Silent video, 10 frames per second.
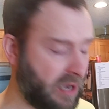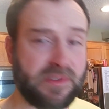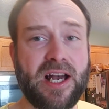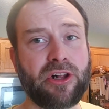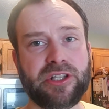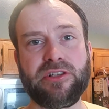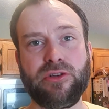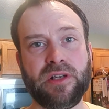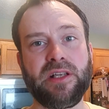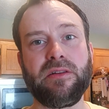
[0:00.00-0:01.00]
I'm telling you,
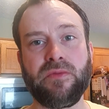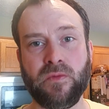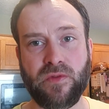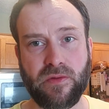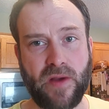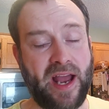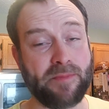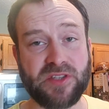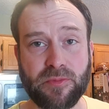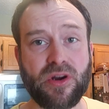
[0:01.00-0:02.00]
doing it,
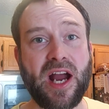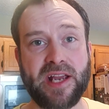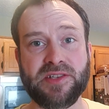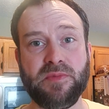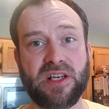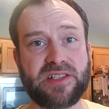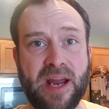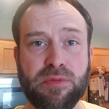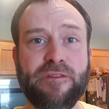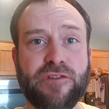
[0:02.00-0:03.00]
I'm surprised because
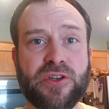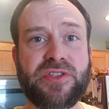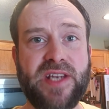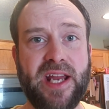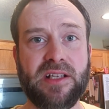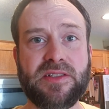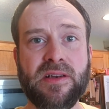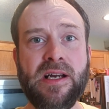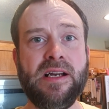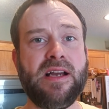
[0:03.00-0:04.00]
I prefer steaks.
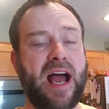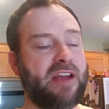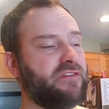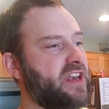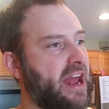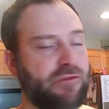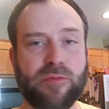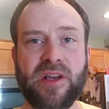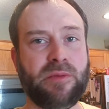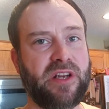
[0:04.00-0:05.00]
I have
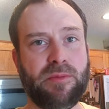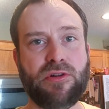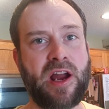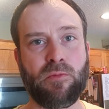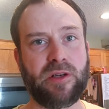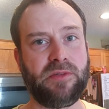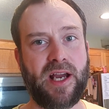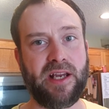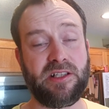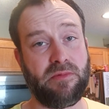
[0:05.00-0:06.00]
never been a big prime rib
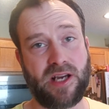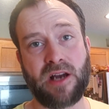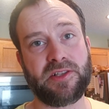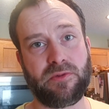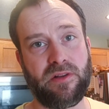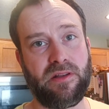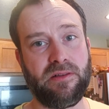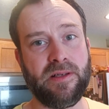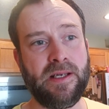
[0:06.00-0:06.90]
guy, to be honest with you.